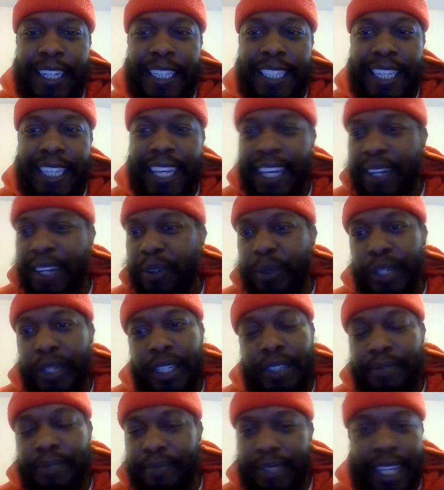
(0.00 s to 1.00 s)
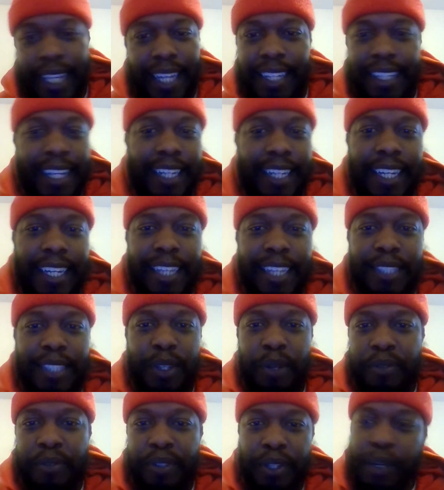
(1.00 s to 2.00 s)
yeah, well, that day is
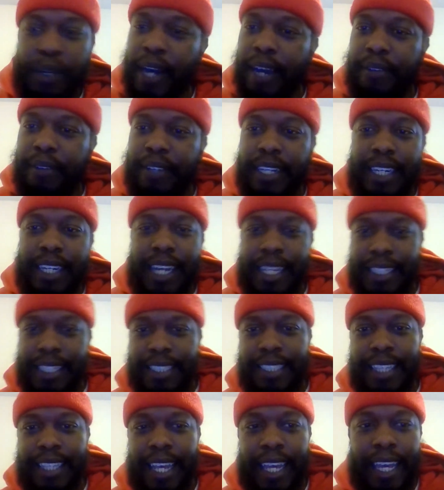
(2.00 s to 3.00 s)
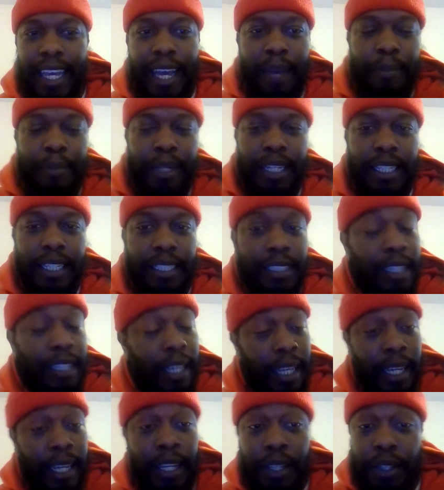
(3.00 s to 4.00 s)
over. You're going to have to acknowledge this AI because
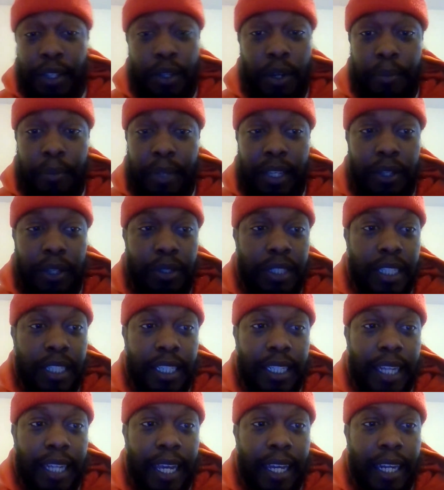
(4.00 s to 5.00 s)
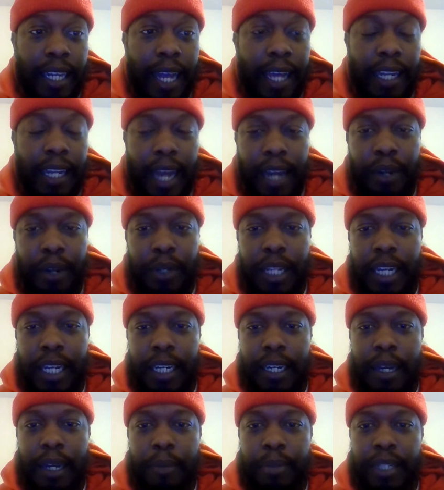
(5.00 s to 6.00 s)
you're going to be using it. And I know a lot of
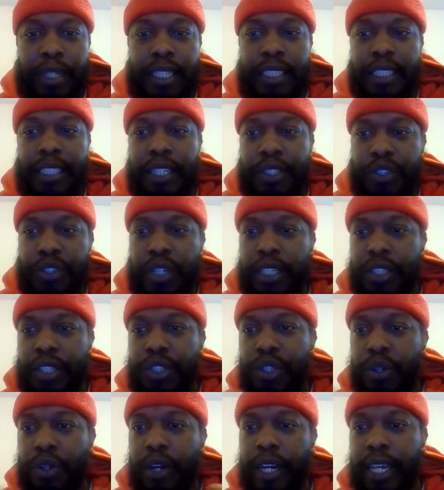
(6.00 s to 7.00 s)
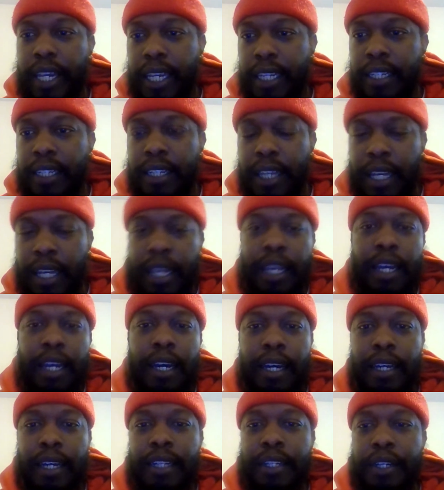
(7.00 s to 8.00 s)
companies, they're trying to train
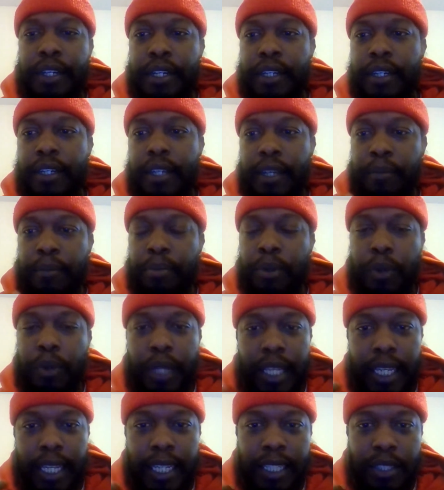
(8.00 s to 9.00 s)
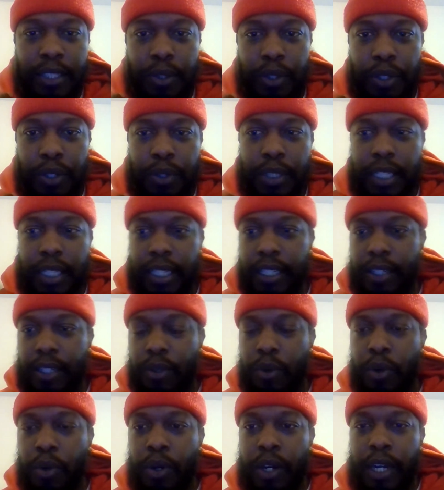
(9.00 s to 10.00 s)
their employees on using it
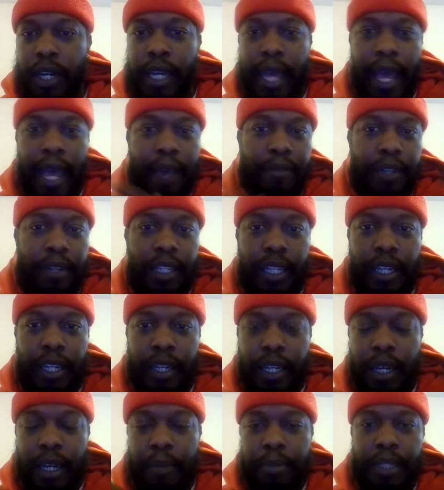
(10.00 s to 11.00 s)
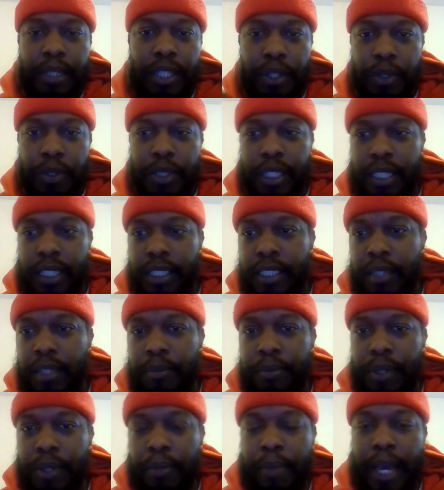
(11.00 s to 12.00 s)
or having their company use it in
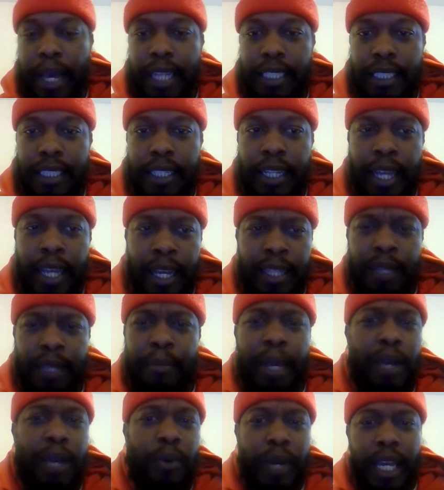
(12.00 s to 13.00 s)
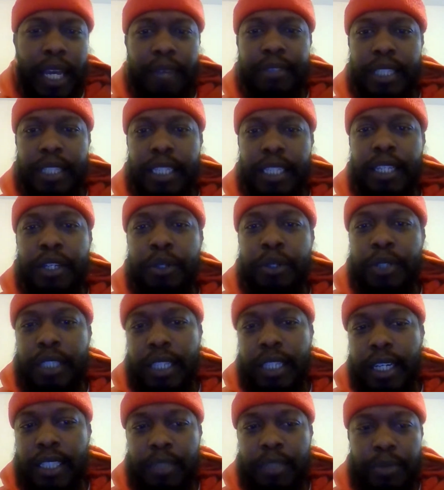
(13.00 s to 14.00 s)
some capacity. The main way I've seen it used is
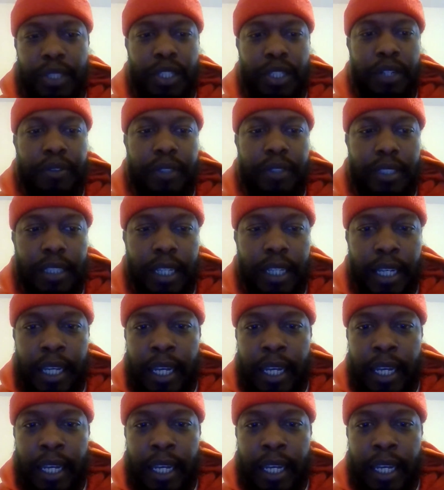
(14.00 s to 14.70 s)
customer service,